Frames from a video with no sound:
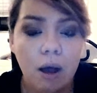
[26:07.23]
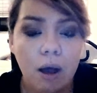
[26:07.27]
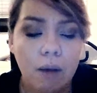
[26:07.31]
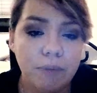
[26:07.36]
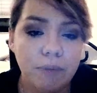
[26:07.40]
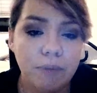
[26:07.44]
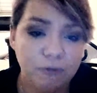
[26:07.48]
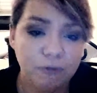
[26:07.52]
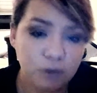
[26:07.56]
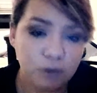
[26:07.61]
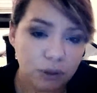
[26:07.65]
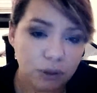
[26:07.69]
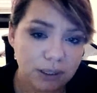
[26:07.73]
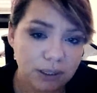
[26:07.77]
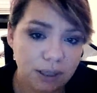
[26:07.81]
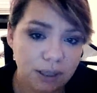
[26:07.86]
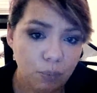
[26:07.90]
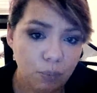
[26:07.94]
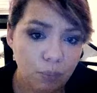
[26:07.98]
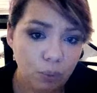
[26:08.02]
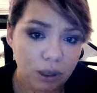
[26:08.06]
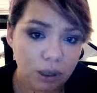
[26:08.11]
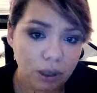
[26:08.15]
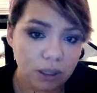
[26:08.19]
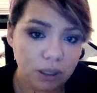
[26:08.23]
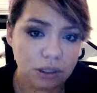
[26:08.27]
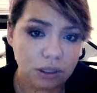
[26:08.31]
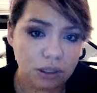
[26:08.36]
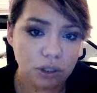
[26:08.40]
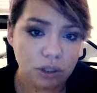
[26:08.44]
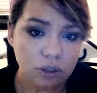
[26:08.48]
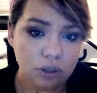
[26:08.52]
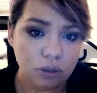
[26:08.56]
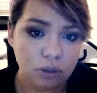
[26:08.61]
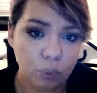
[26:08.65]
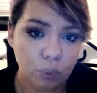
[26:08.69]
But for someone
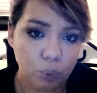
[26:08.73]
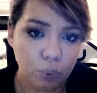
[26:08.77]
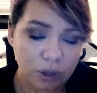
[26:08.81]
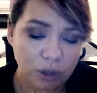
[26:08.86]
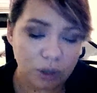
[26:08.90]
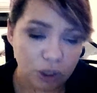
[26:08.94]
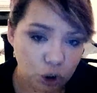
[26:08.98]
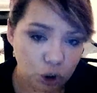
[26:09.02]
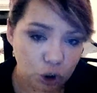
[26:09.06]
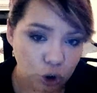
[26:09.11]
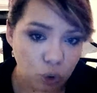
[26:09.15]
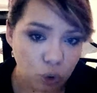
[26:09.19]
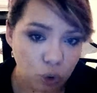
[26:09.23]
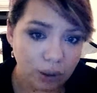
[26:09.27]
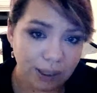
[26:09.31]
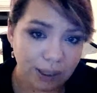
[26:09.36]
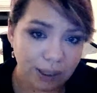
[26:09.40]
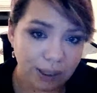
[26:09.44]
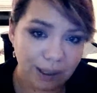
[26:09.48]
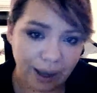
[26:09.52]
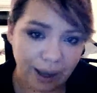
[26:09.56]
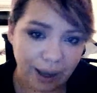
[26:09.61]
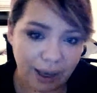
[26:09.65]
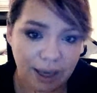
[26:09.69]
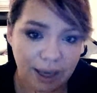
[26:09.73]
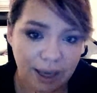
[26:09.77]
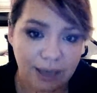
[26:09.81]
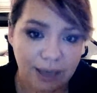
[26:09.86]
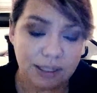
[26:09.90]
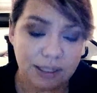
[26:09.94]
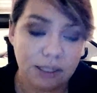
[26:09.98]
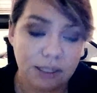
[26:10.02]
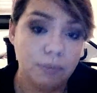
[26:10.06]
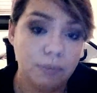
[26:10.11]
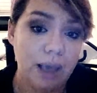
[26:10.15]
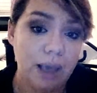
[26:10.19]
with a story like
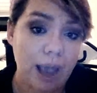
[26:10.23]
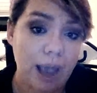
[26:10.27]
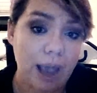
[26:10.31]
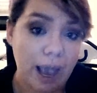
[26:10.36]
his to be